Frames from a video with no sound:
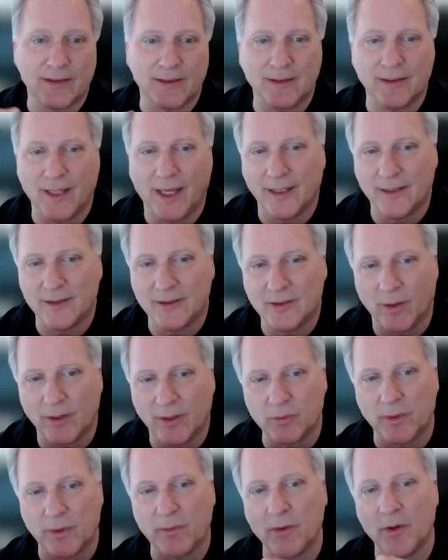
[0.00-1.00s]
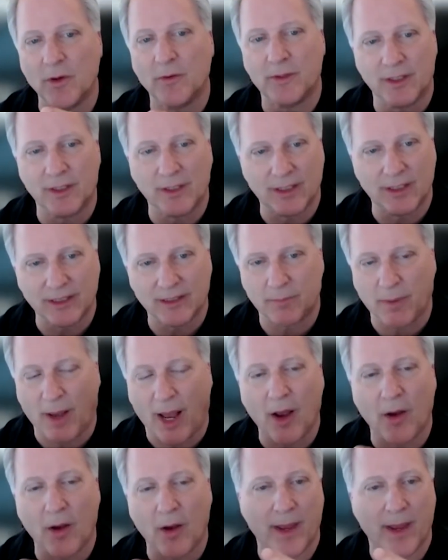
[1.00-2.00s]
And so as we move to these
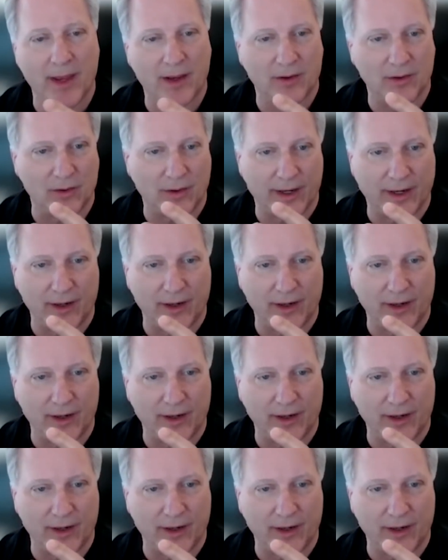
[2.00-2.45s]
biomedical